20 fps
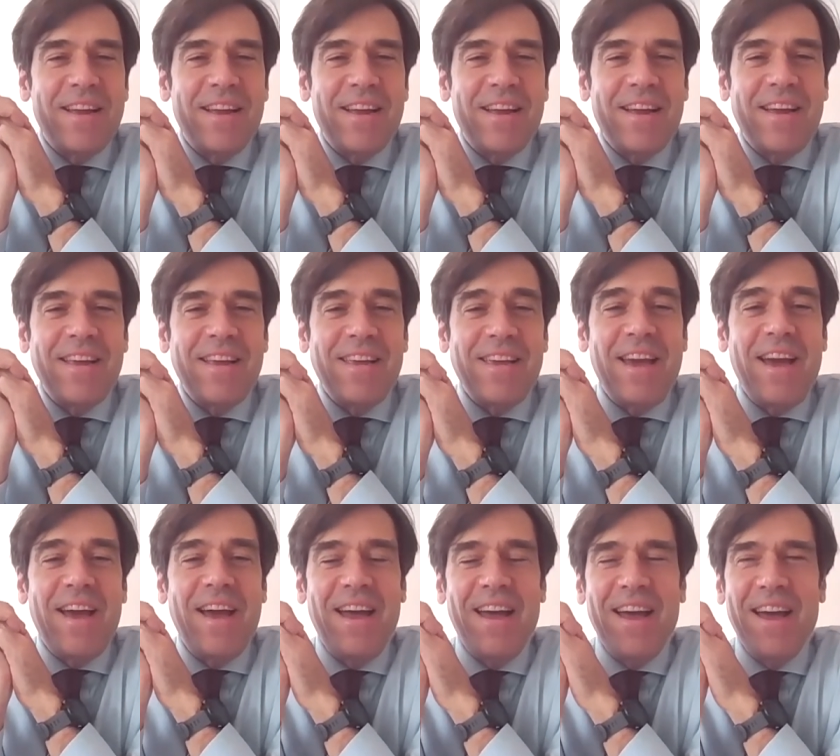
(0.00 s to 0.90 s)

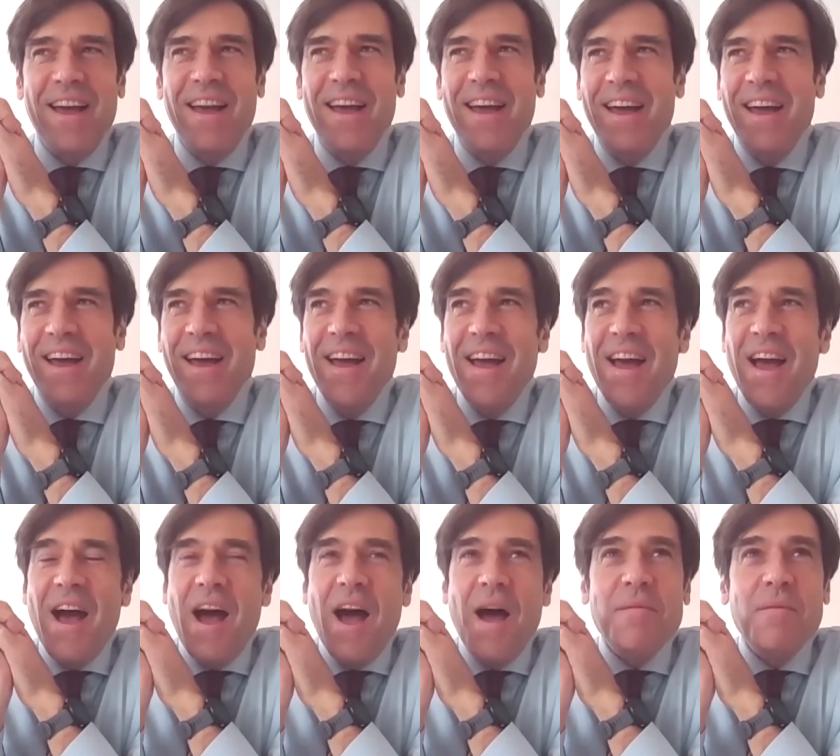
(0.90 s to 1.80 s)
Yeah.
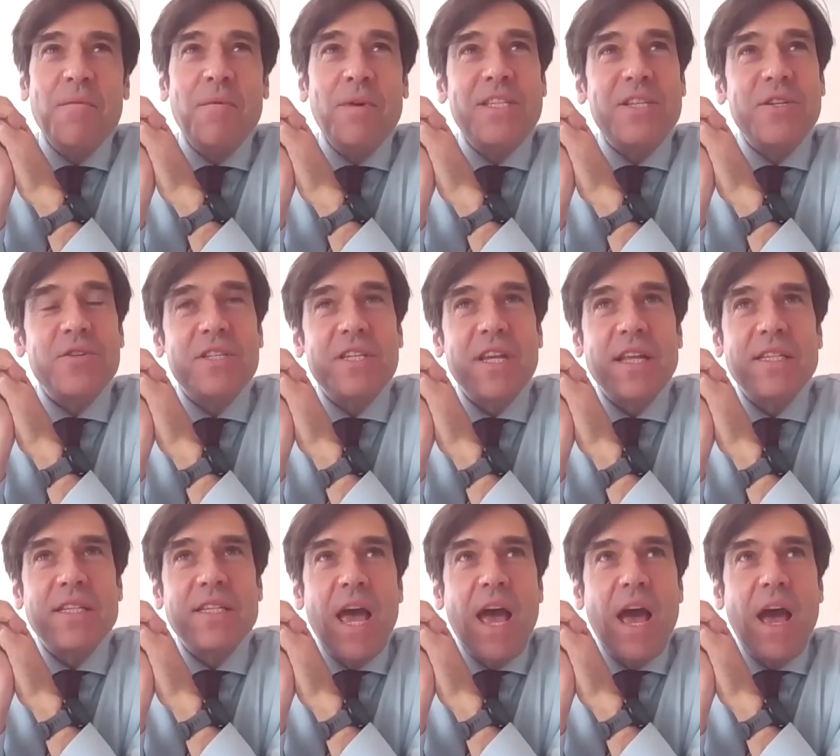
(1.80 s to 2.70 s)
I mean, what's your
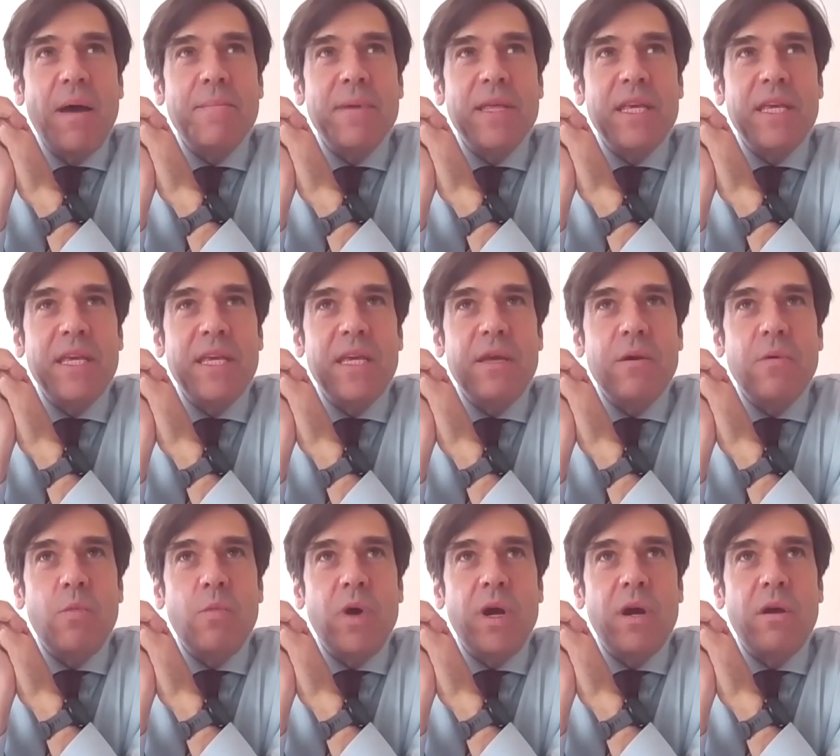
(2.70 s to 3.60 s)
sense? I mean,
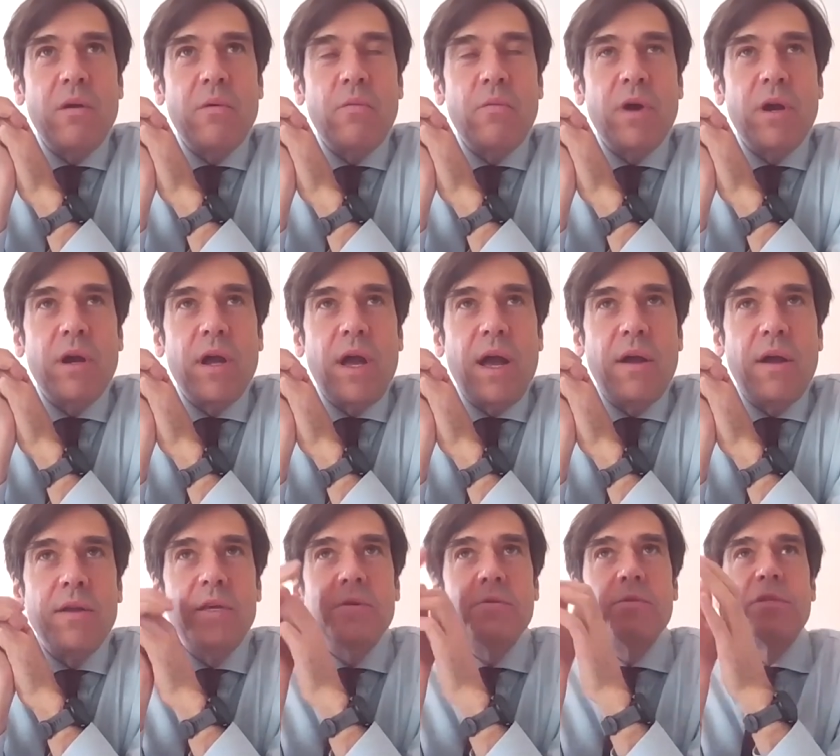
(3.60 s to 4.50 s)
how
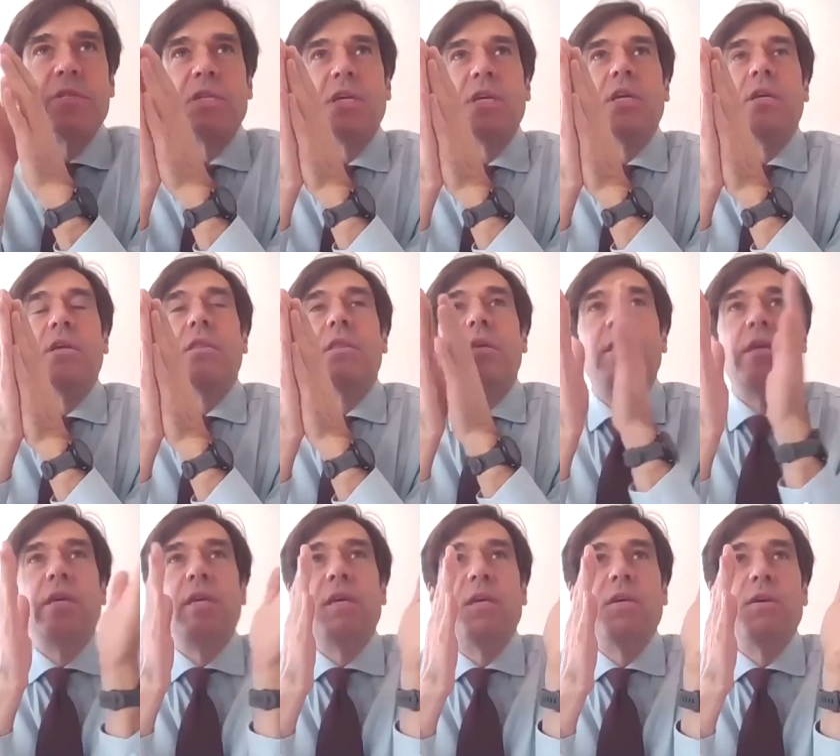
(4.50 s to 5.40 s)
do you see the
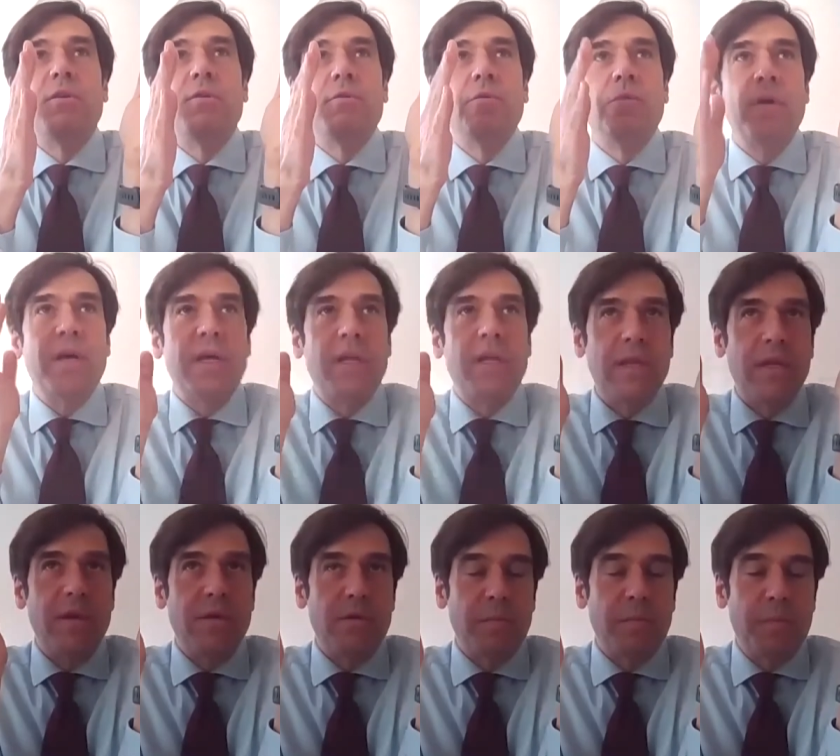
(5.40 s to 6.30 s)
EU and the
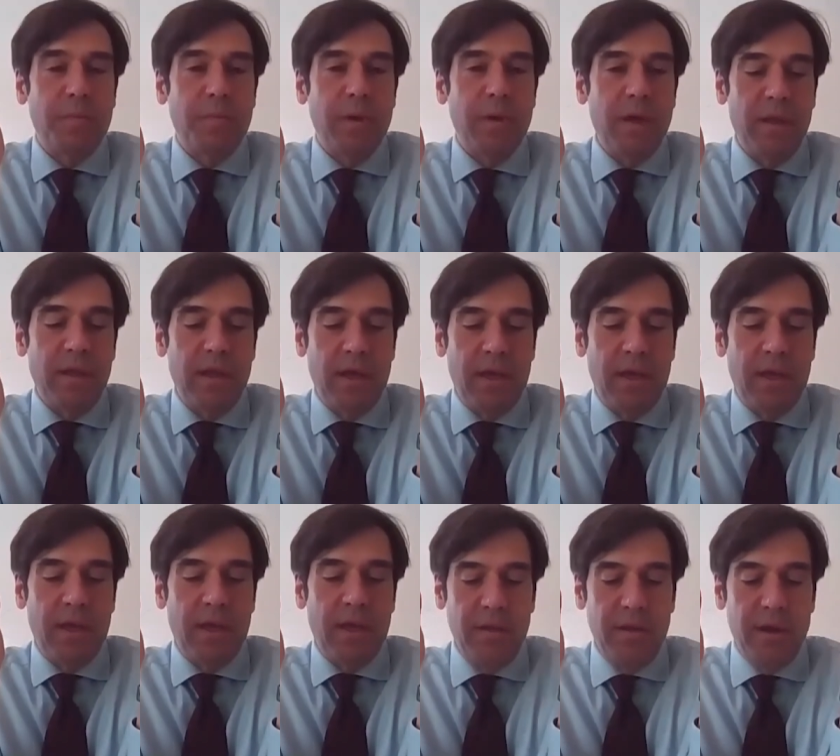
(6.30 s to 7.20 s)
Europe
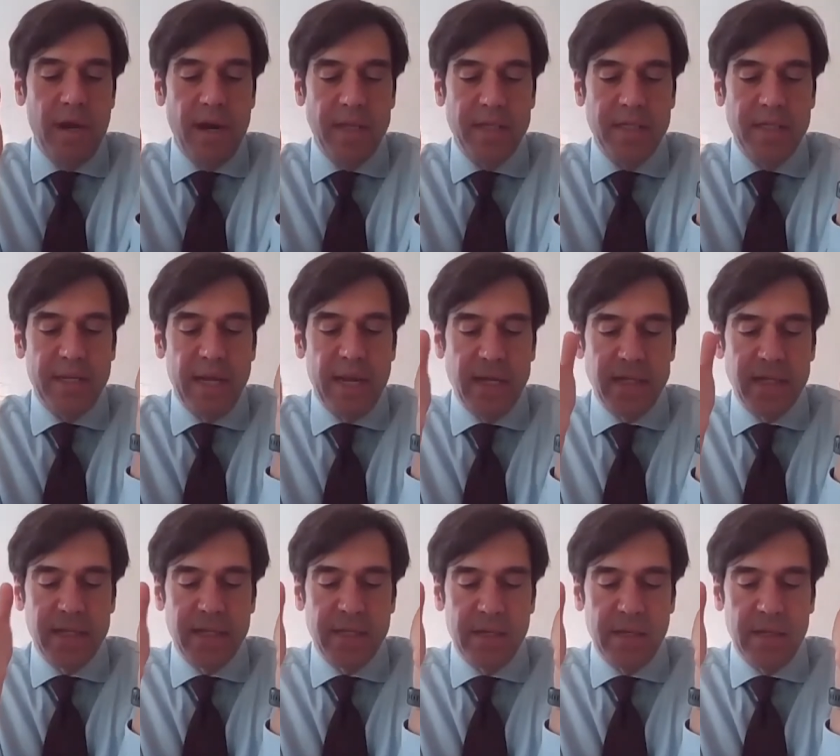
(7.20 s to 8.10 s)
and the United
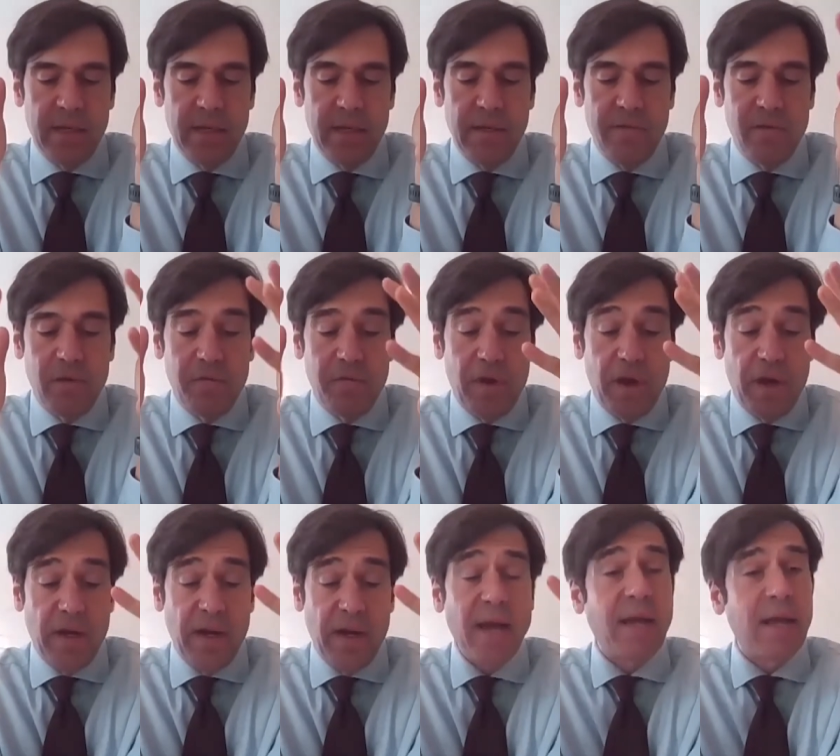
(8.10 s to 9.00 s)
States, sort of on
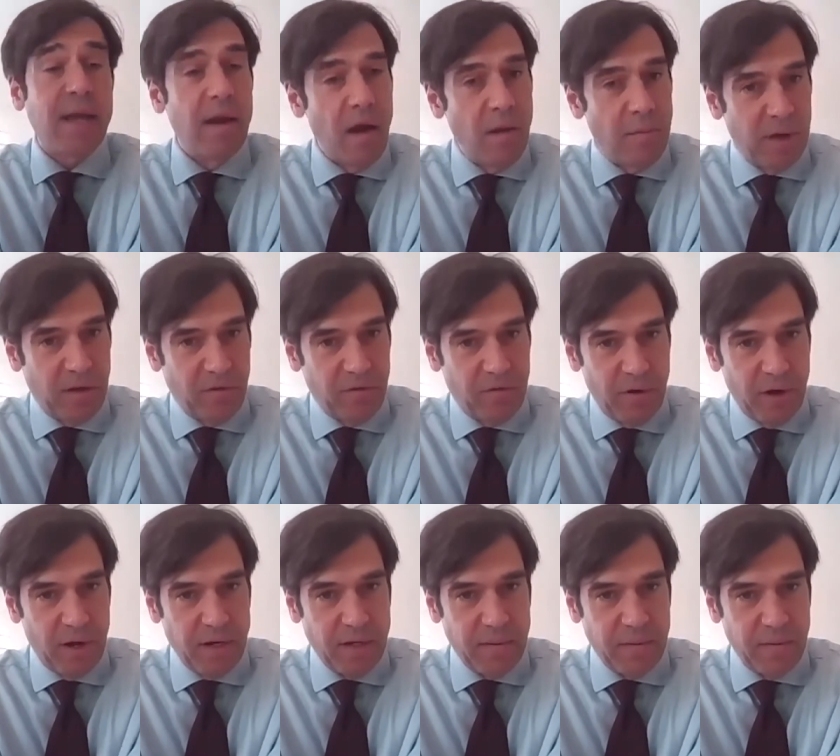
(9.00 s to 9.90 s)
an economic
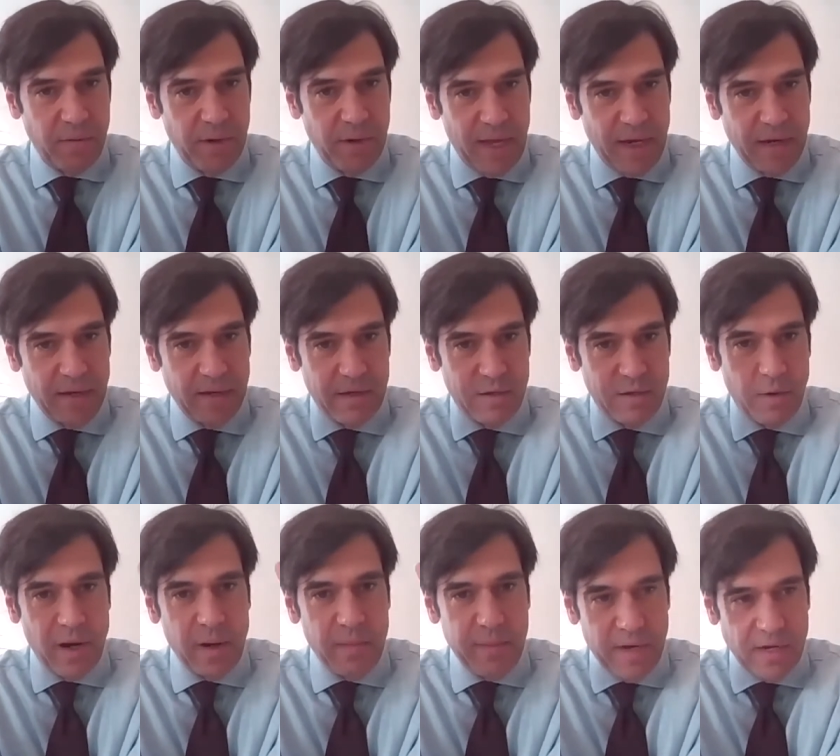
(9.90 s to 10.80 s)
front? I mean, we had
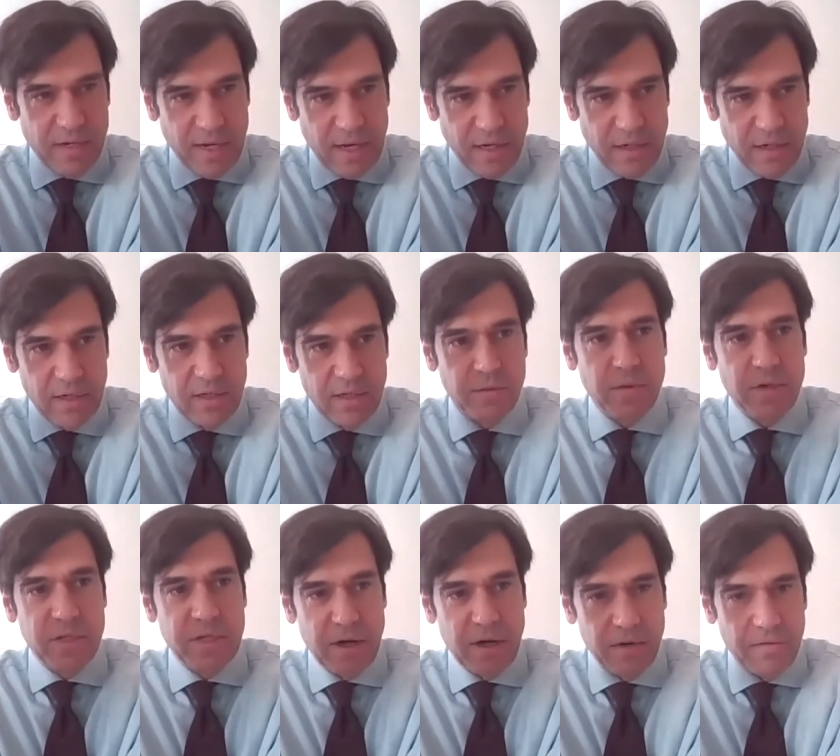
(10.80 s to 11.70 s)
quite a bit of tension. There were
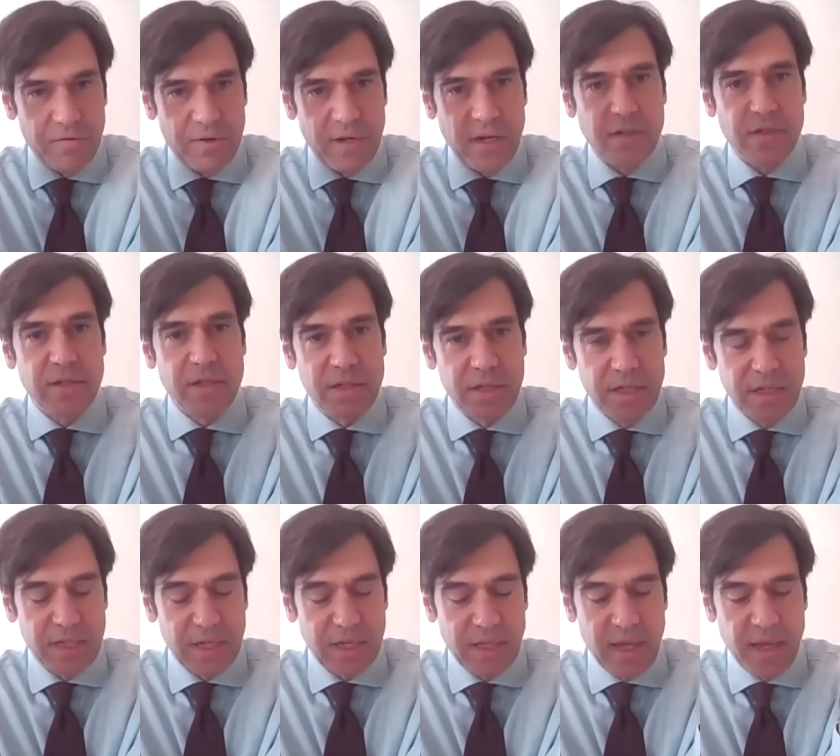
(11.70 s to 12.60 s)
tariff tensions,
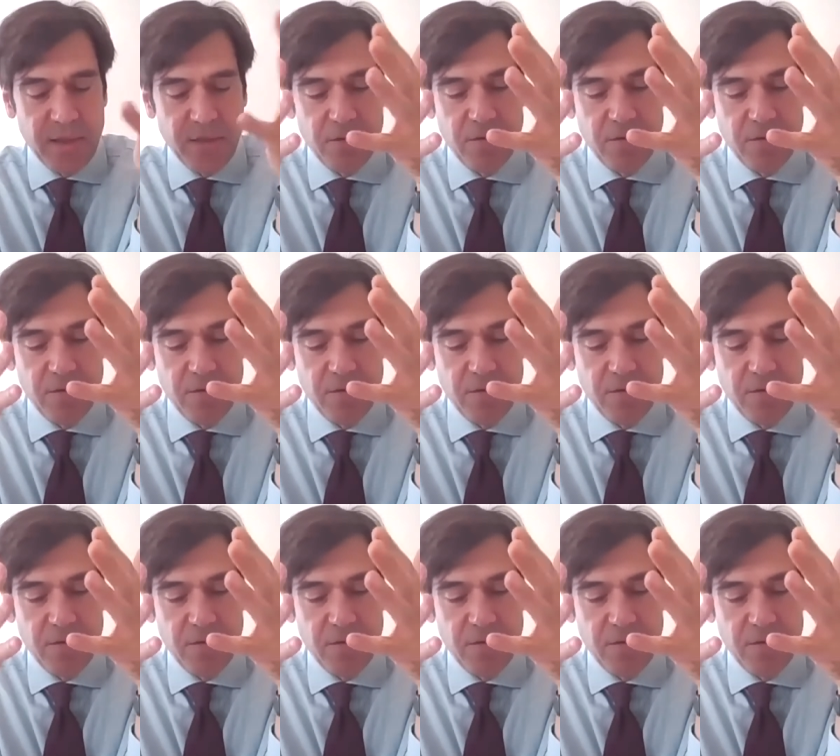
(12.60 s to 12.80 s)
things like that.